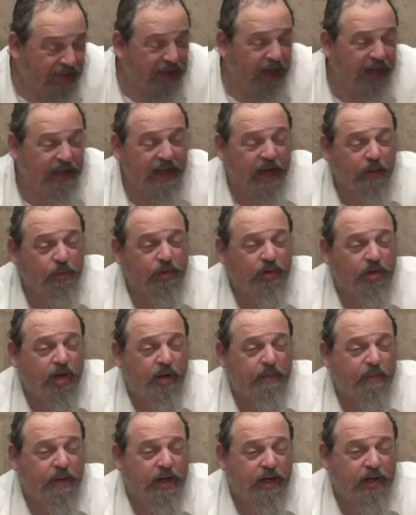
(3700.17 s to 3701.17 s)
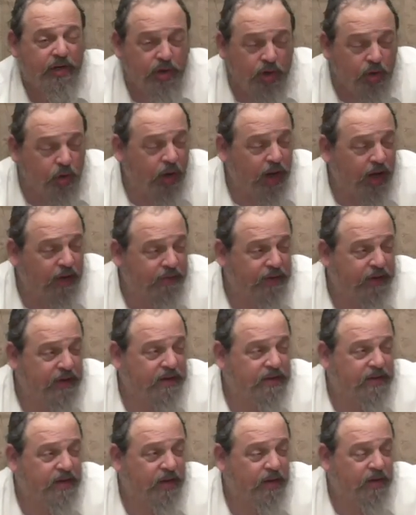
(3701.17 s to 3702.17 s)
Again, we're talking about a new
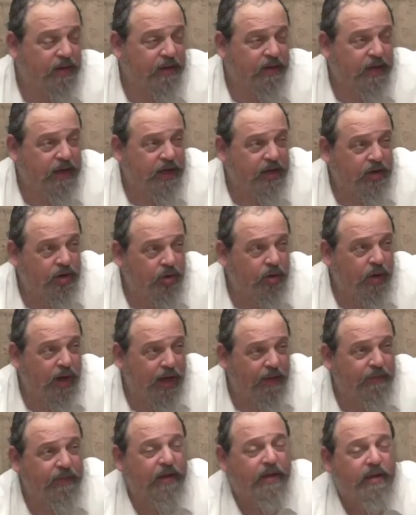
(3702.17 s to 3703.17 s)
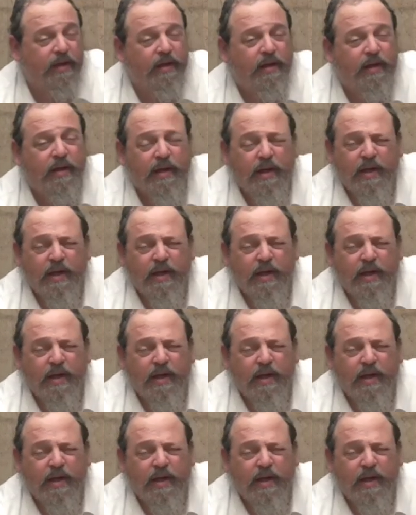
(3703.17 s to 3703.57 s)
oven, so in a new oven,